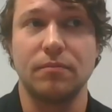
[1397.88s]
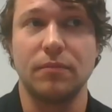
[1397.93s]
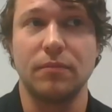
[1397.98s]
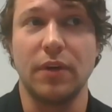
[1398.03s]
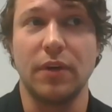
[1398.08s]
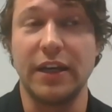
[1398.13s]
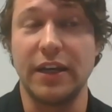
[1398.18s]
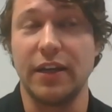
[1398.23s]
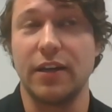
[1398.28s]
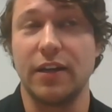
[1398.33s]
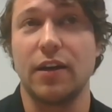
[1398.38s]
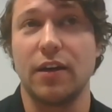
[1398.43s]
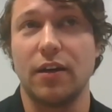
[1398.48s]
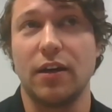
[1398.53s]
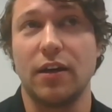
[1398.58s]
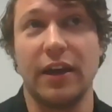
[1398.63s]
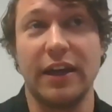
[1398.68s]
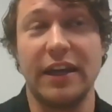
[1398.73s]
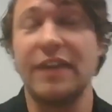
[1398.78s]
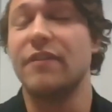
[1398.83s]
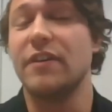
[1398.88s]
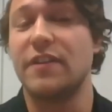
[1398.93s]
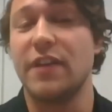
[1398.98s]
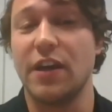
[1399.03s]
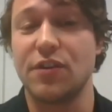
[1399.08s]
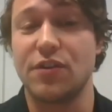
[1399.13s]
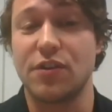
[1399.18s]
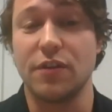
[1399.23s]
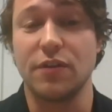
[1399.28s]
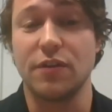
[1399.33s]
an
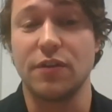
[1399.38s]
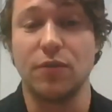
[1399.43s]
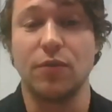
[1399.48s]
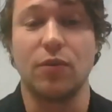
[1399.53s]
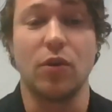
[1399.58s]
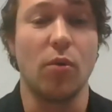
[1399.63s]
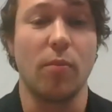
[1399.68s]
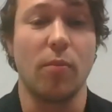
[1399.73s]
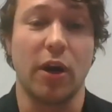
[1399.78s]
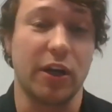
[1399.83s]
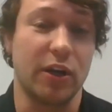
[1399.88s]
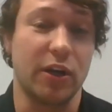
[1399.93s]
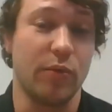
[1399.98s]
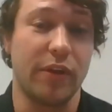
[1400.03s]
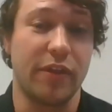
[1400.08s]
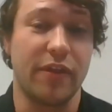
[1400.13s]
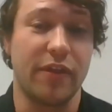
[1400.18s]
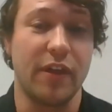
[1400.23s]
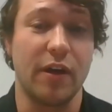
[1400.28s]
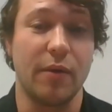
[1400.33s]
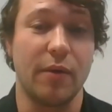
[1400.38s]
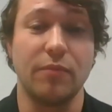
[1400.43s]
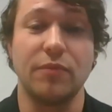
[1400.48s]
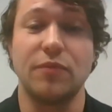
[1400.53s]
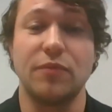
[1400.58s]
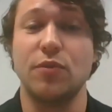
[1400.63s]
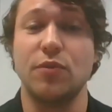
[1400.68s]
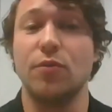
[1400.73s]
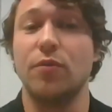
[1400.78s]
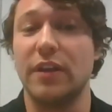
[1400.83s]
invitation to co-market with them
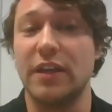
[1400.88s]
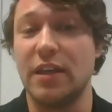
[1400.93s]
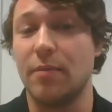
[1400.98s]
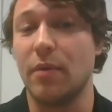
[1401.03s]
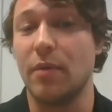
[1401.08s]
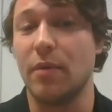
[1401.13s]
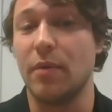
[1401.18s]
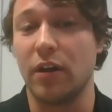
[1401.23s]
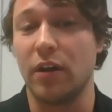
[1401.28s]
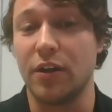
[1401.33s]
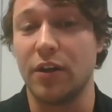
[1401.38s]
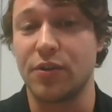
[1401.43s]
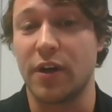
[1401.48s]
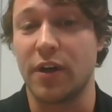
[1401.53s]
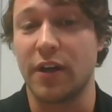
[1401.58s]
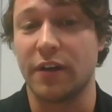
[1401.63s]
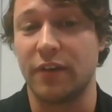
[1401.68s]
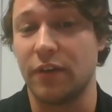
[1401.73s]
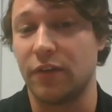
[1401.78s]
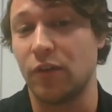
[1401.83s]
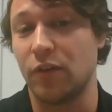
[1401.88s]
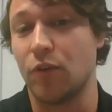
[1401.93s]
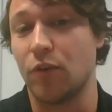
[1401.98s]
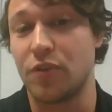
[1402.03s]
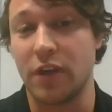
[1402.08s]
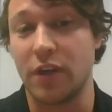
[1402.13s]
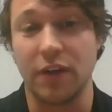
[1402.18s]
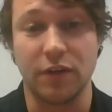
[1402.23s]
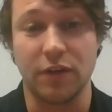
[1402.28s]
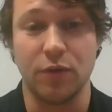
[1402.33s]
to the email address
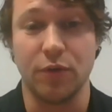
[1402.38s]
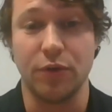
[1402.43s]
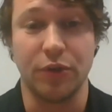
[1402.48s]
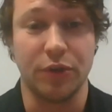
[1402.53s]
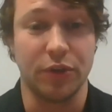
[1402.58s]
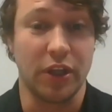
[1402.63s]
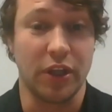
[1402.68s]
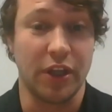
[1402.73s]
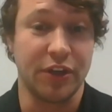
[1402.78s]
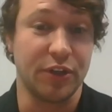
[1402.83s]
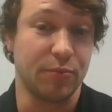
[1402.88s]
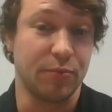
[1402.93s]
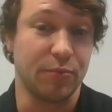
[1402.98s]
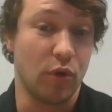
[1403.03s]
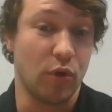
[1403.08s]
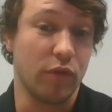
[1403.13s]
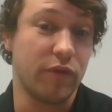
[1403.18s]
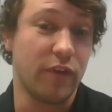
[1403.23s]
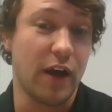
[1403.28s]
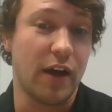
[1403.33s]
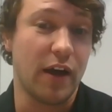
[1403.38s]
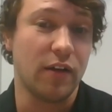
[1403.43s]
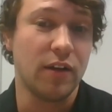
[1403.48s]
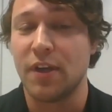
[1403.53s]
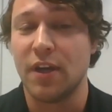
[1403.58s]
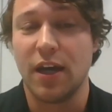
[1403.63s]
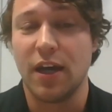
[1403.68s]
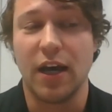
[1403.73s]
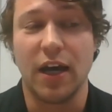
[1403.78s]
associated to your lender profile.